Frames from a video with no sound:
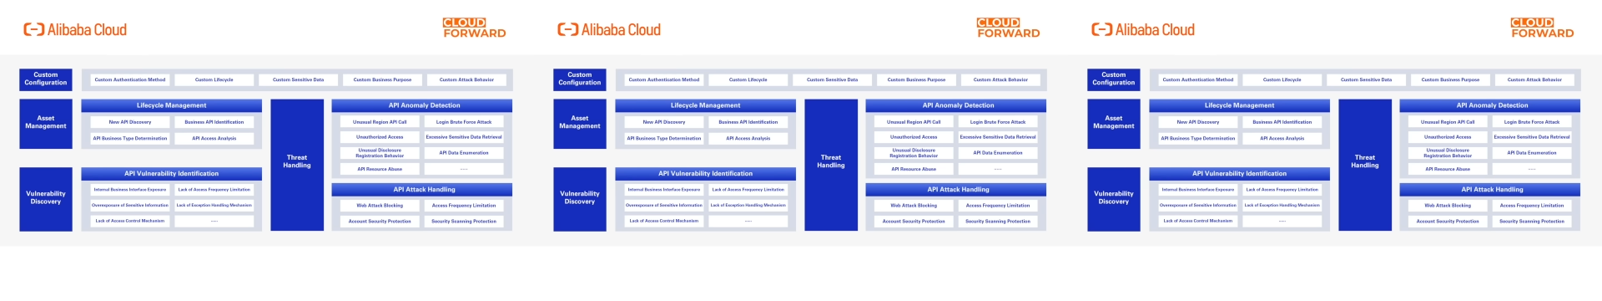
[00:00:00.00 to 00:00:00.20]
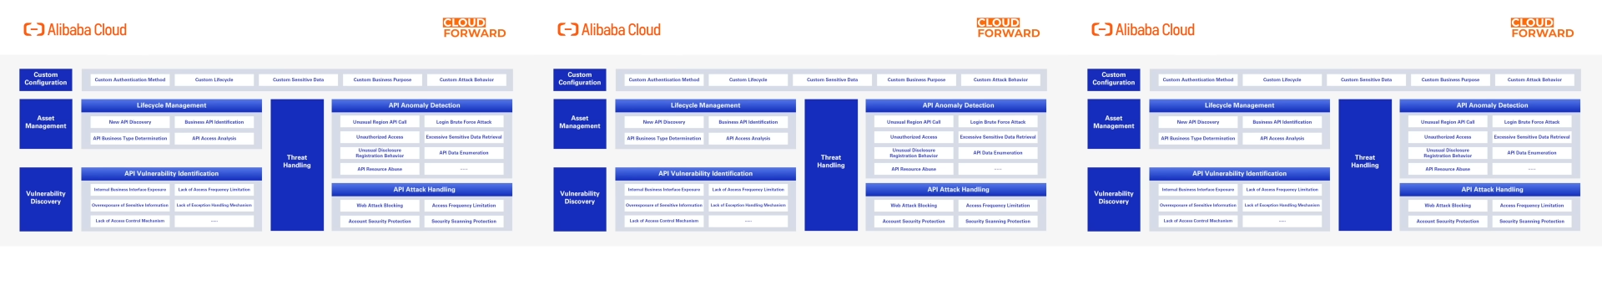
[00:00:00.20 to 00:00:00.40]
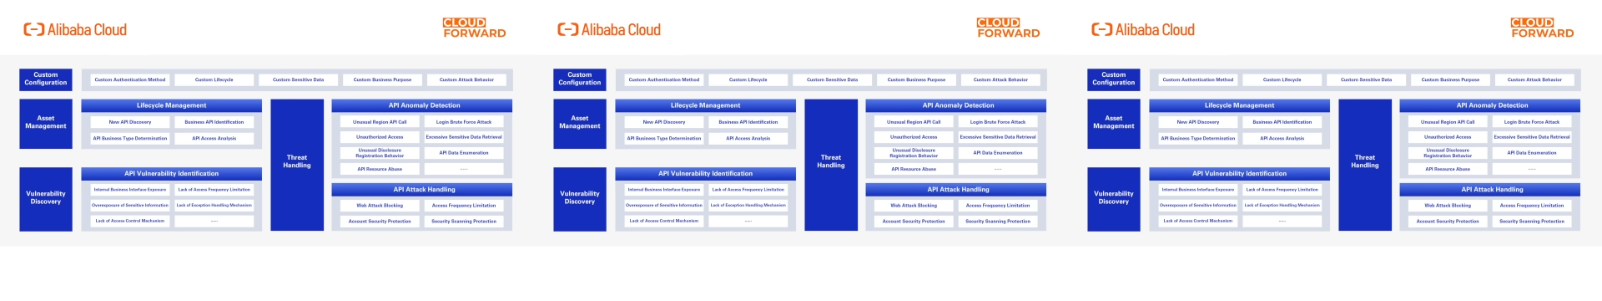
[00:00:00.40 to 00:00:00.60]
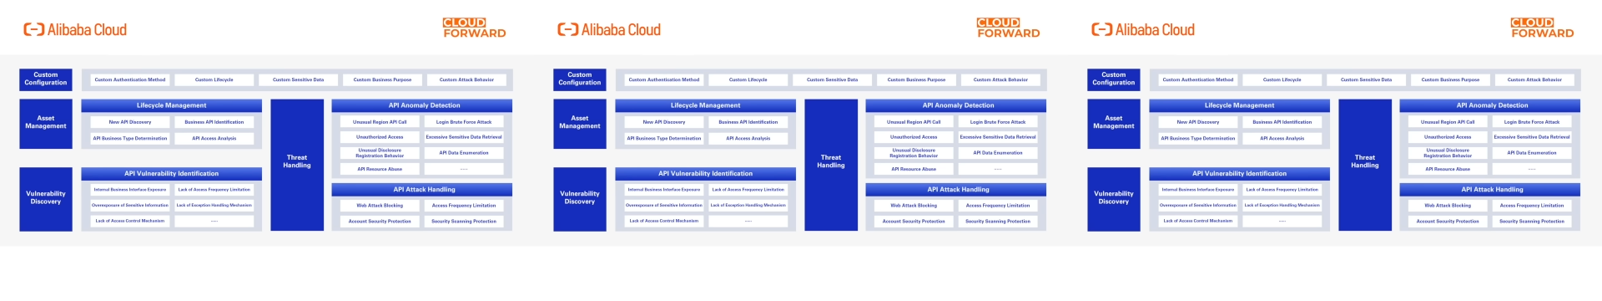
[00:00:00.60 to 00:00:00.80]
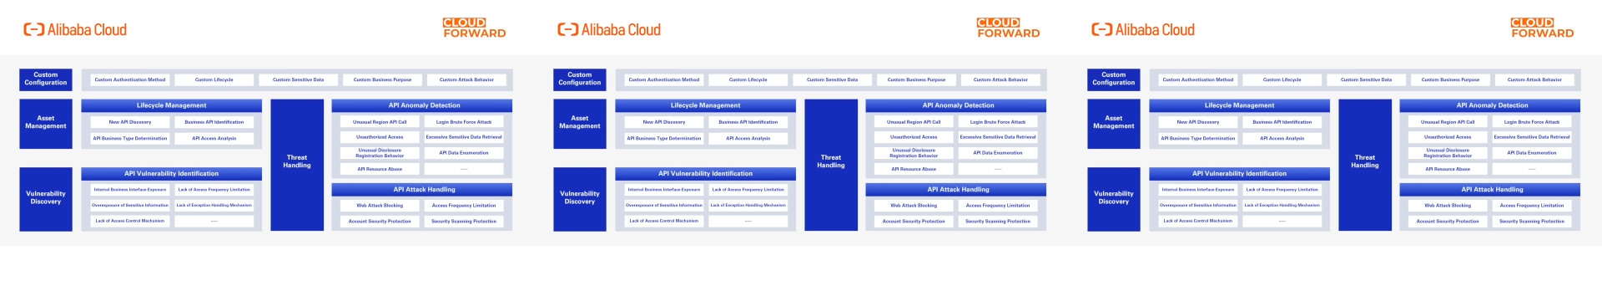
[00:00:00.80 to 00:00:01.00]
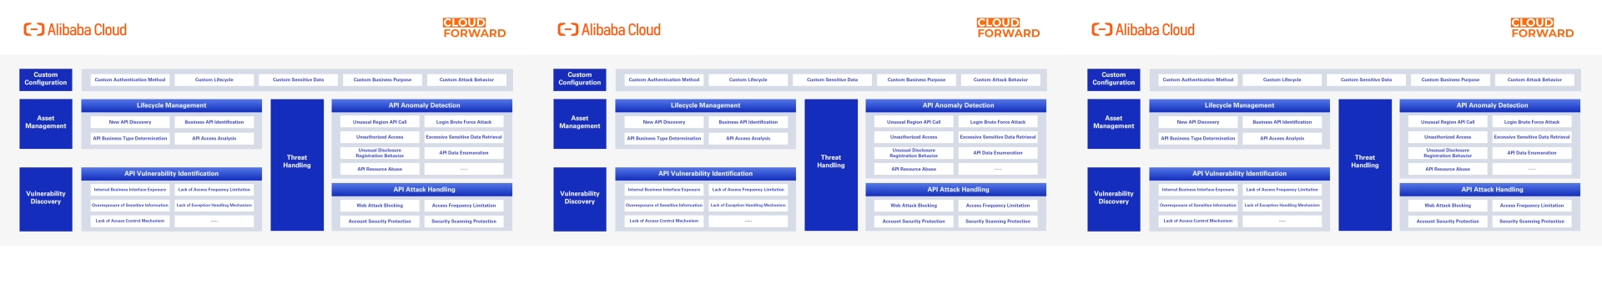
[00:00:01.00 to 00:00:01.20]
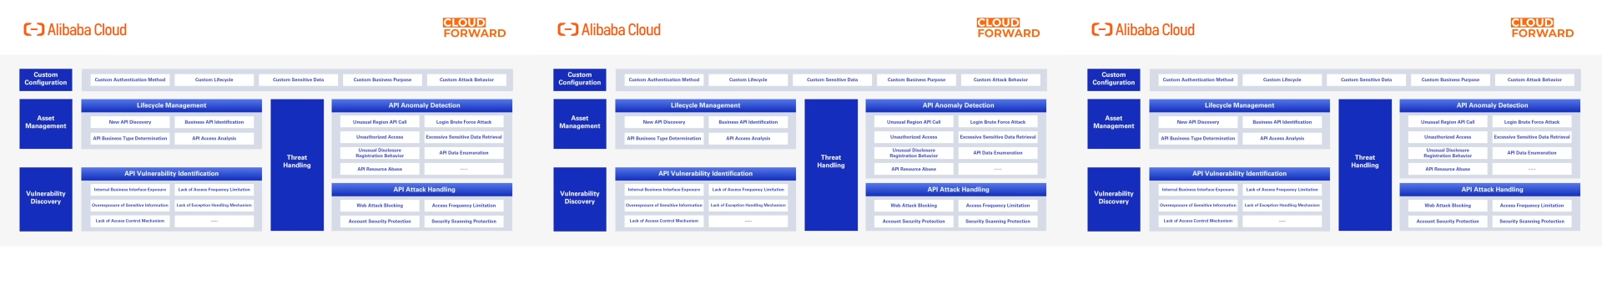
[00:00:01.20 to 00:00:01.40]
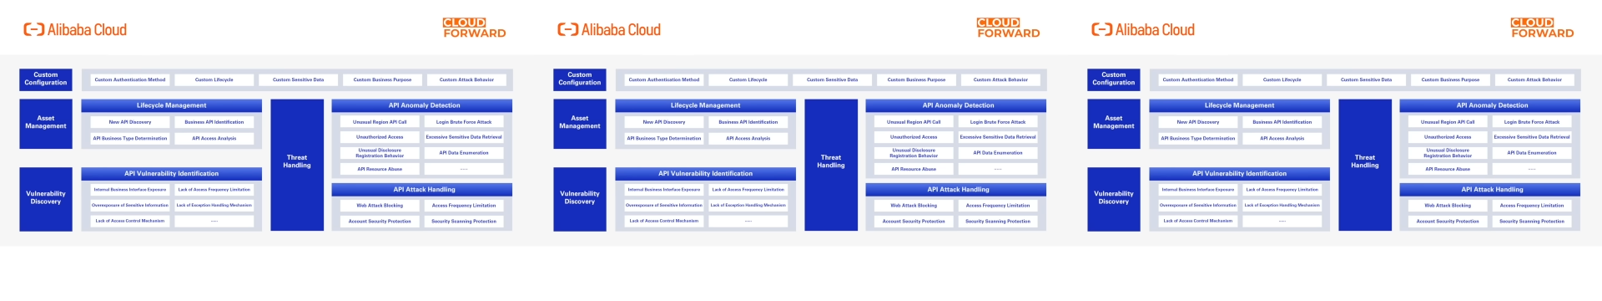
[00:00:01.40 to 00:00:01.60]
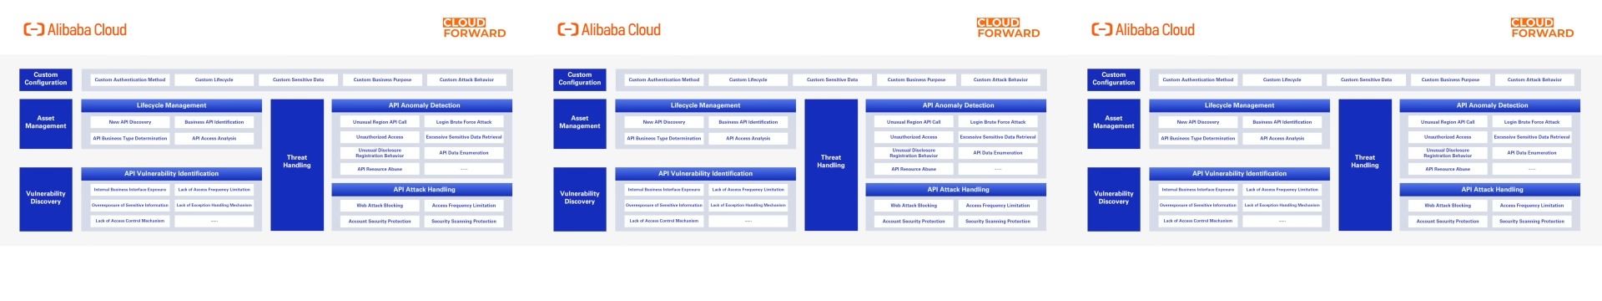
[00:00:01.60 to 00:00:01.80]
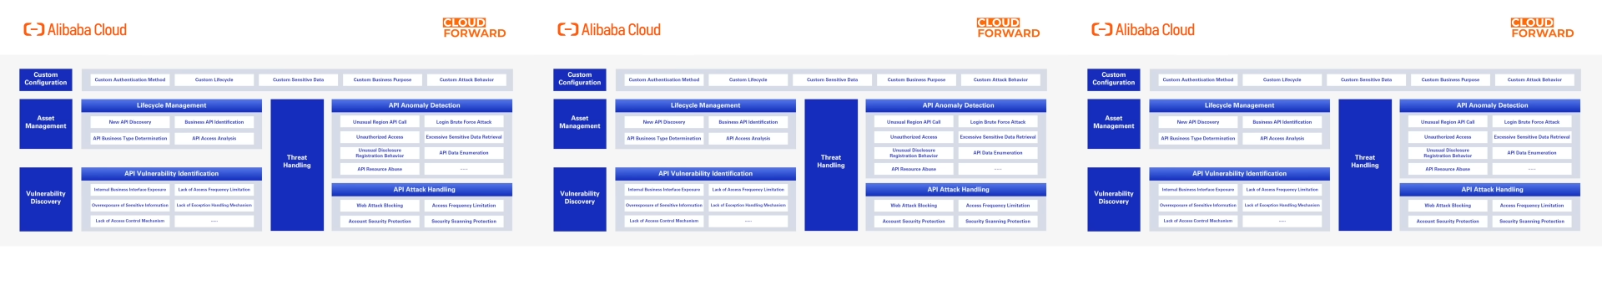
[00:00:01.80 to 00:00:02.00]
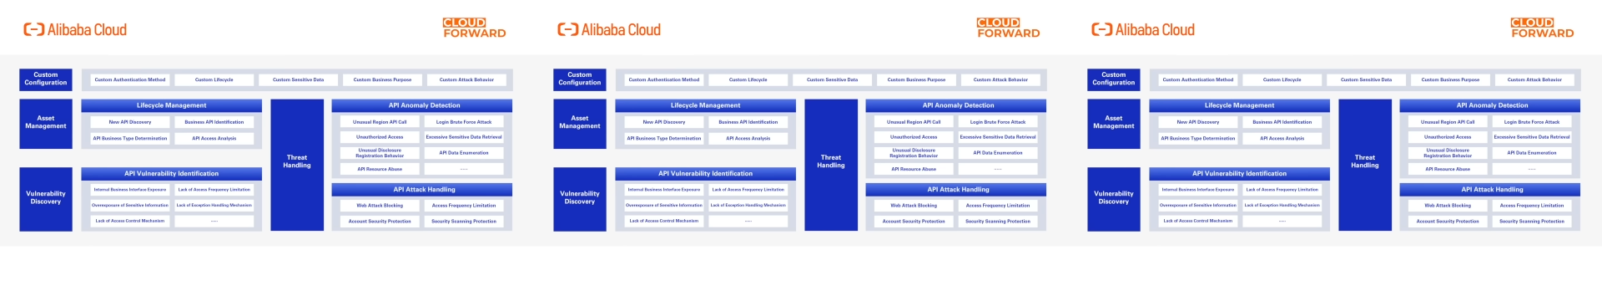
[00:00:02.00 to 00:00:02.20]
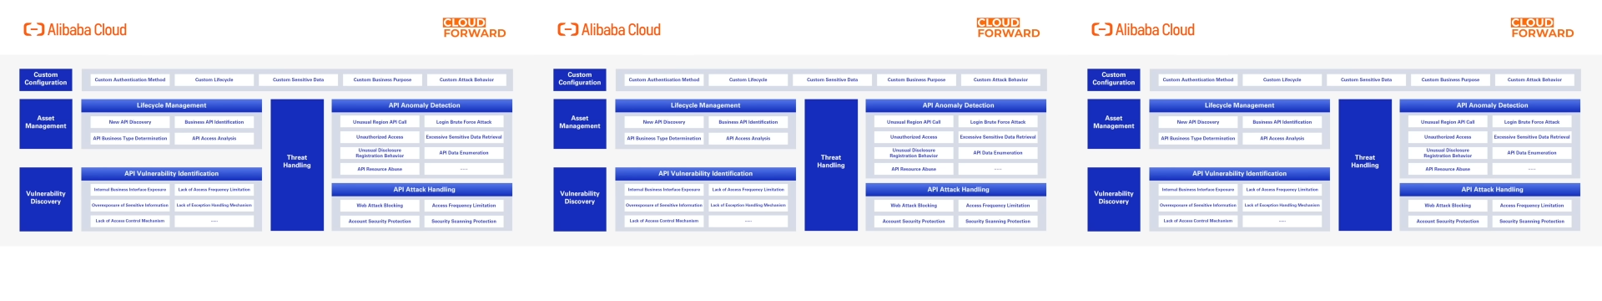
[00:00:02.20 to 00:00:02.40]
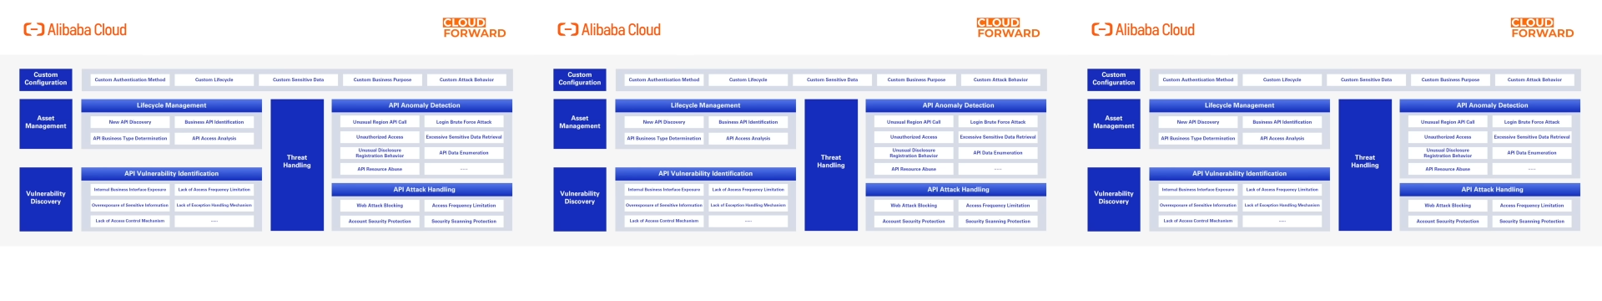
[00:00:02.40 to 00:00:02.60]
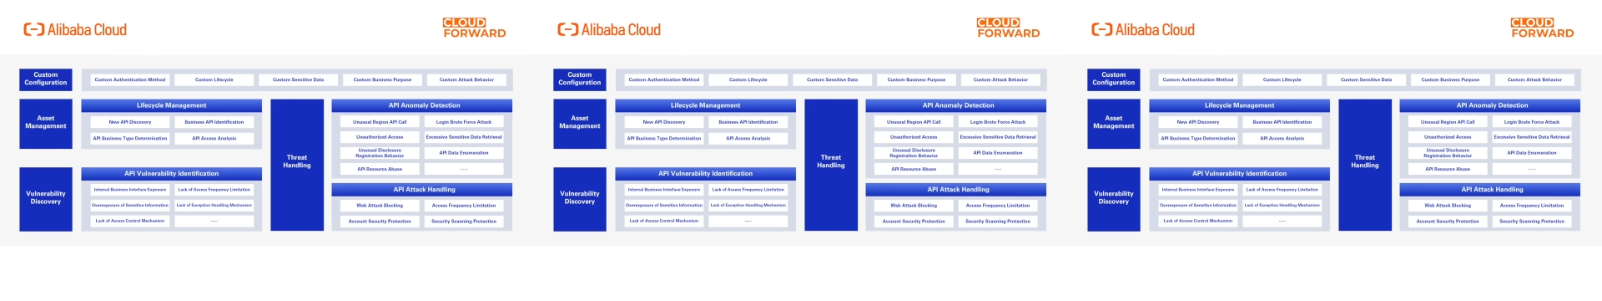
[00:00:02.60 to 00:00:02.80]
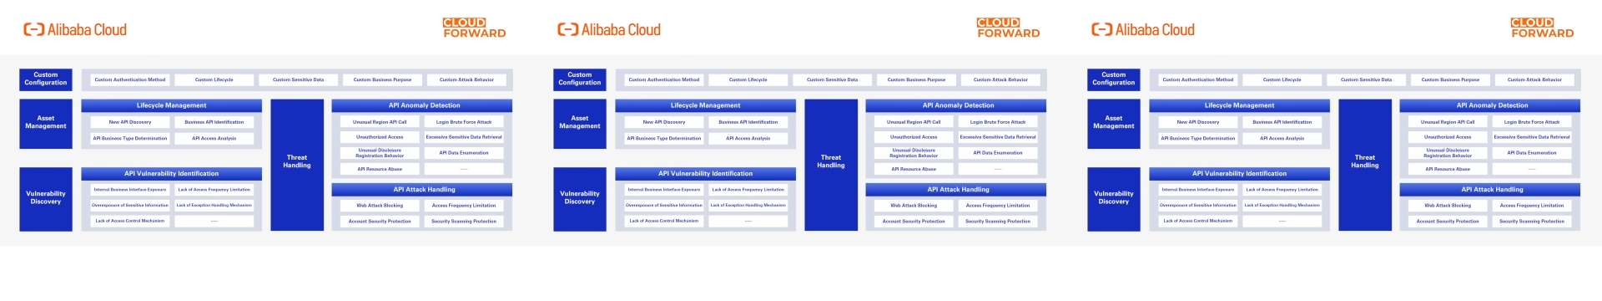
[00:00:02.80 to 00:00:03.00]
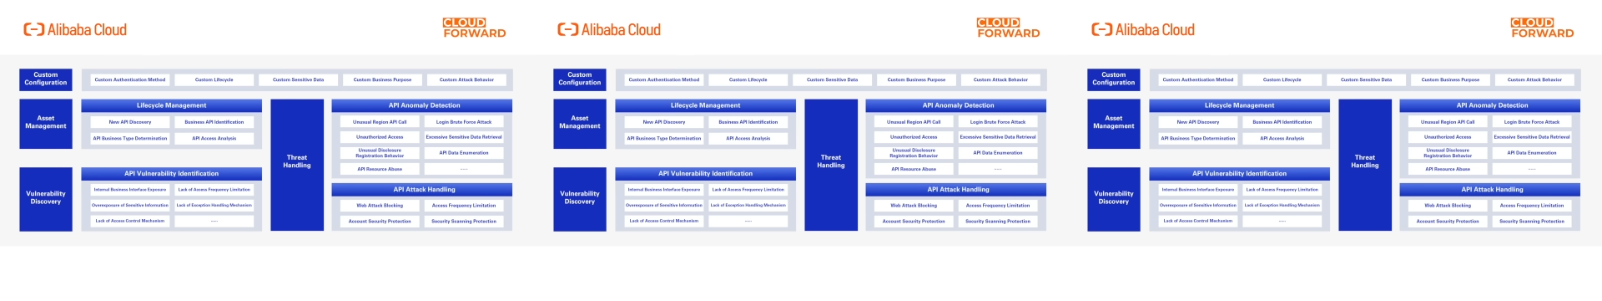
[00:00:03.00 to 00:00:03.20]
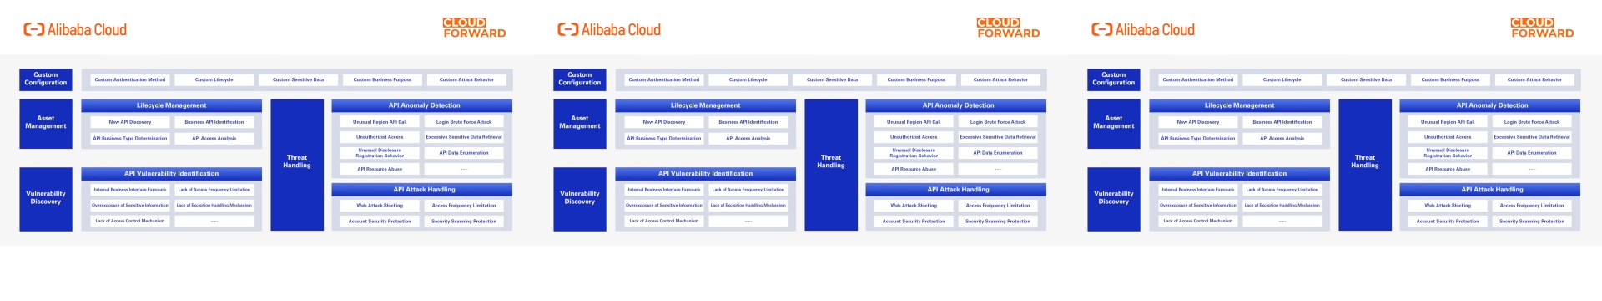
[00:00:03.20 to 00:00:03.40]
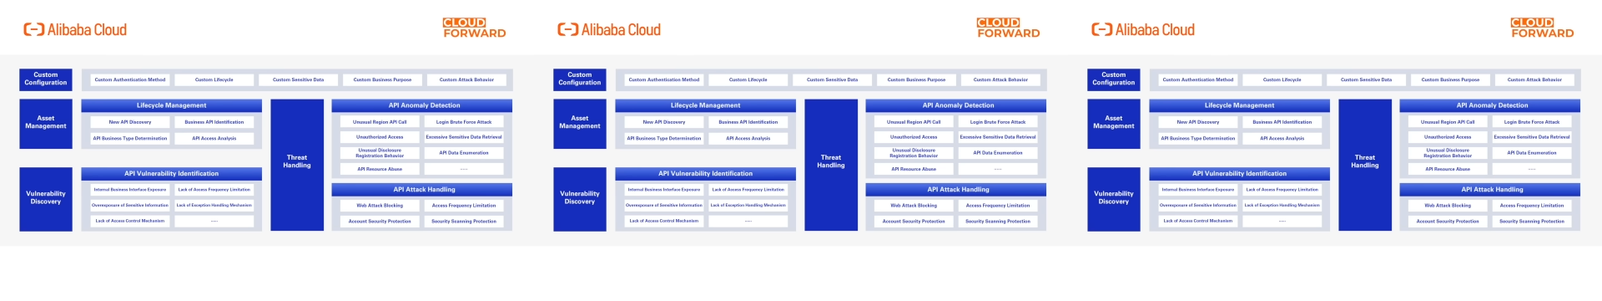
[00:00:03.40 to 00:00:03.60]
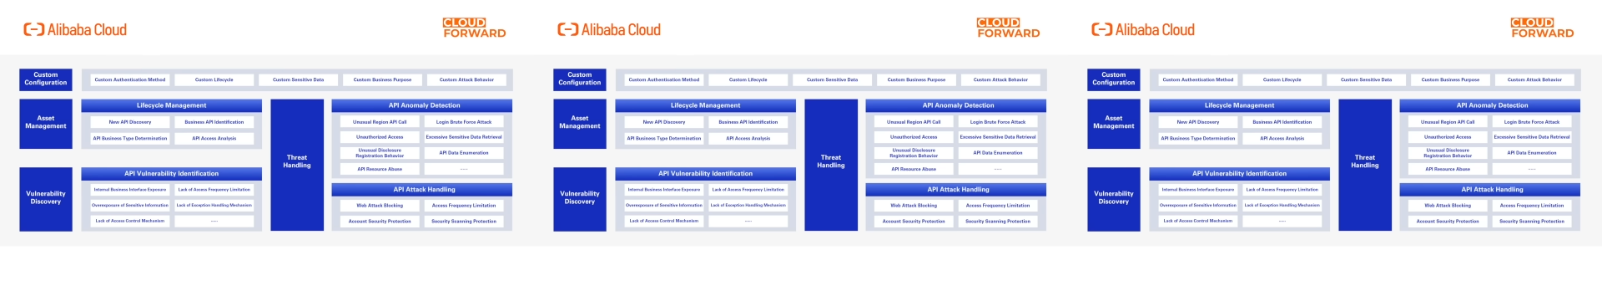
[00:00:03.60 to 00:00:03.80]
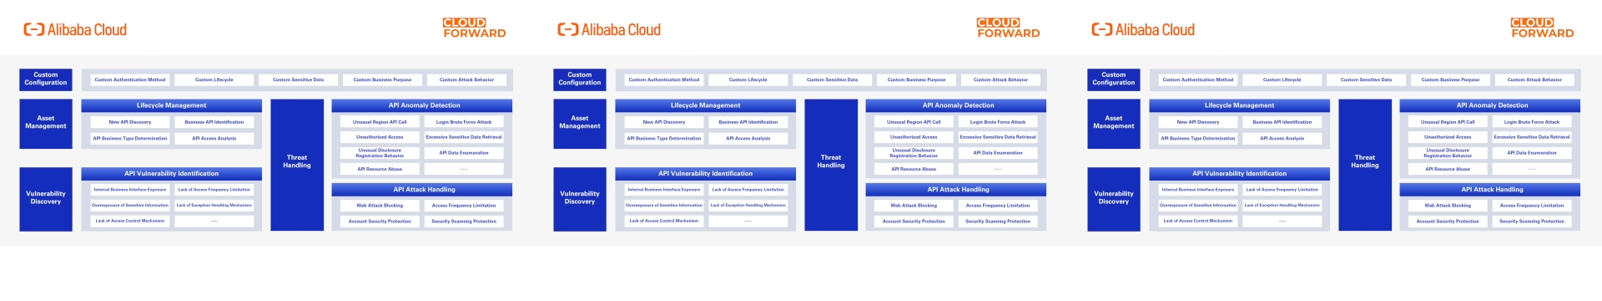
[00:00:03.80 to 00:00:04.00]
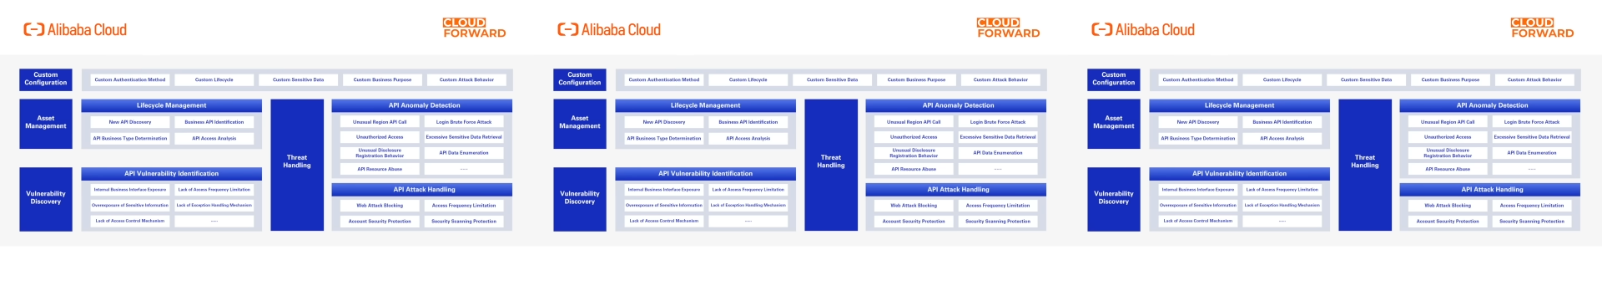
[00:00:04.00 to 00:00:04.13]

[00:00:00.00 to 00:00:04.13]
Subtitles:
No face is visible, so there are no lips to read.